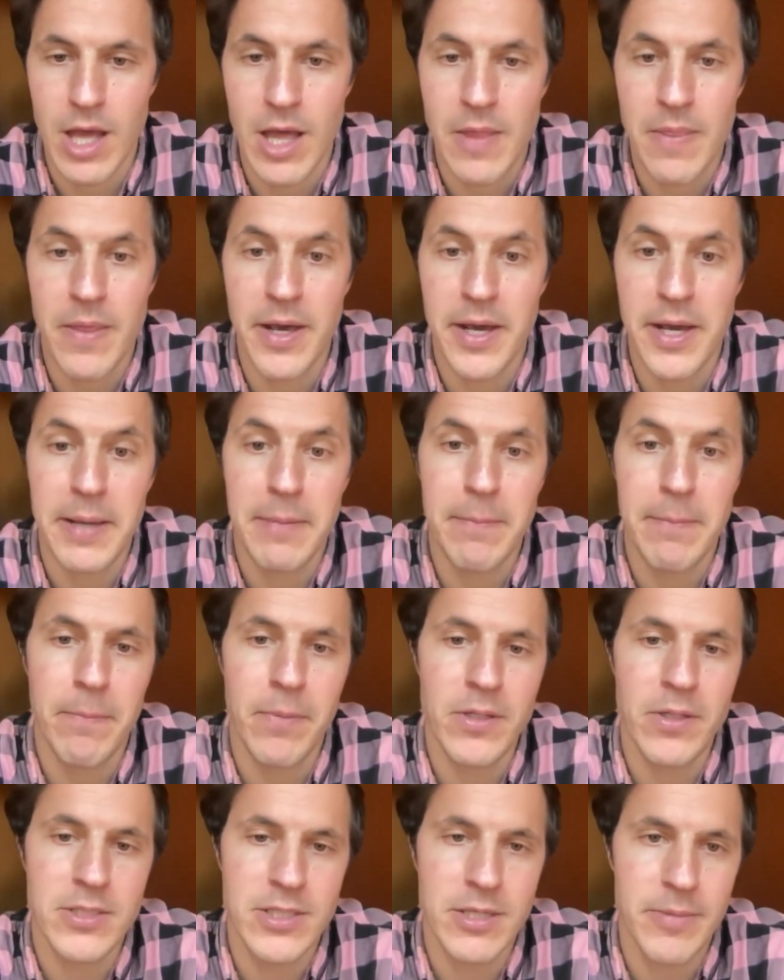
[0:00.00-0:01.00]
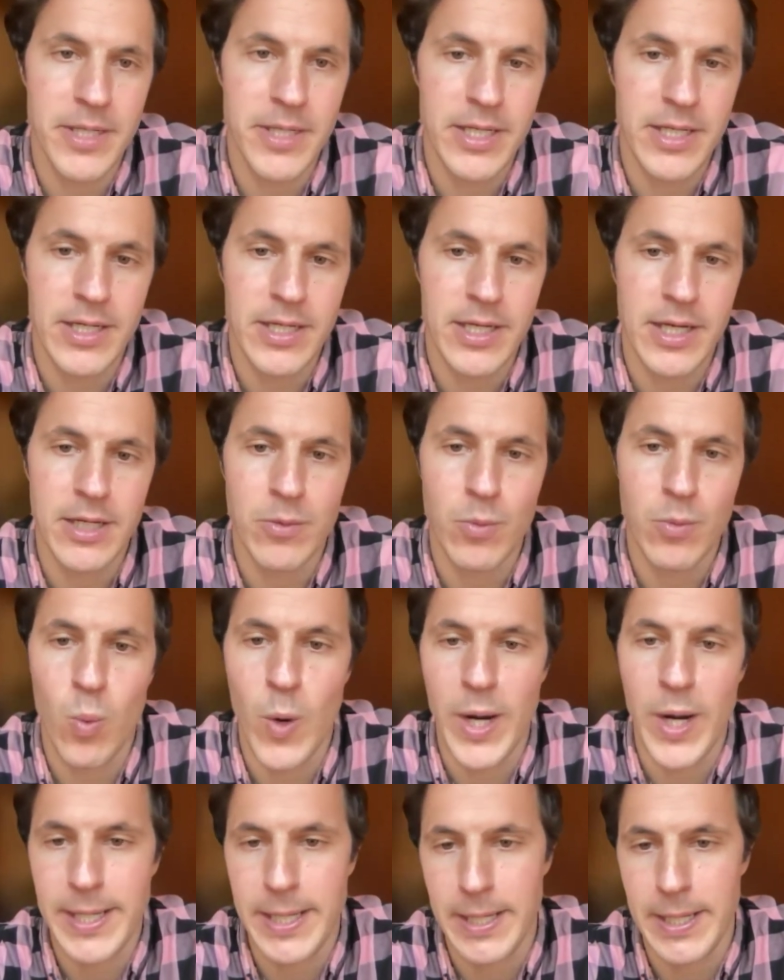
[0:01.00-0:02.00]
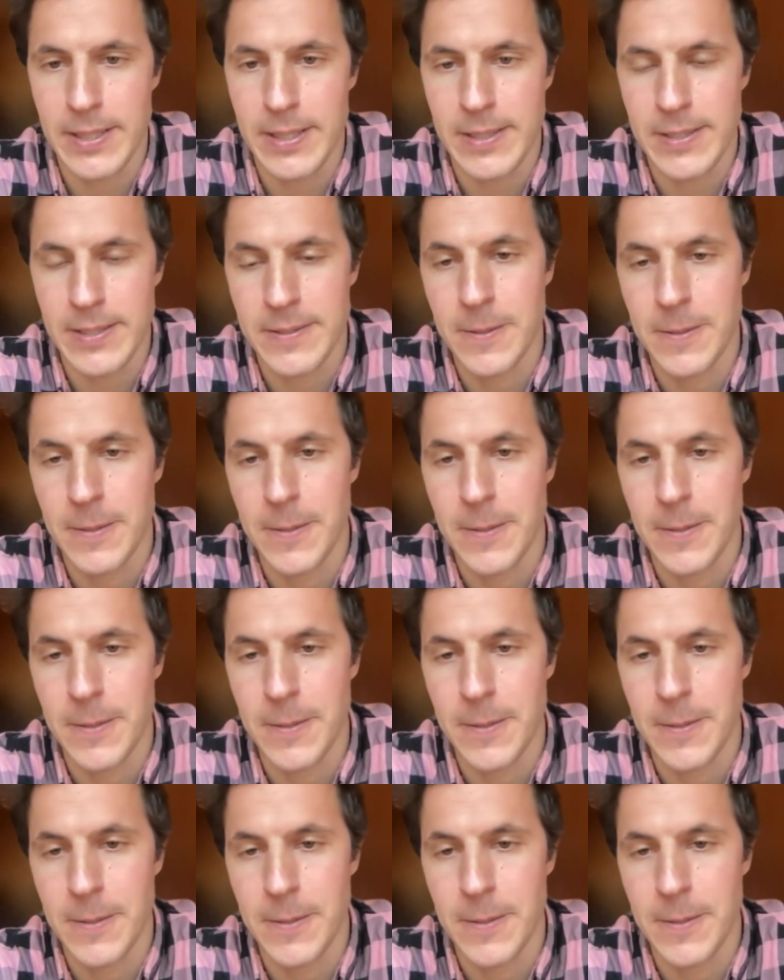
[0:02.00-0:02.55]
the impulsivity and waiting.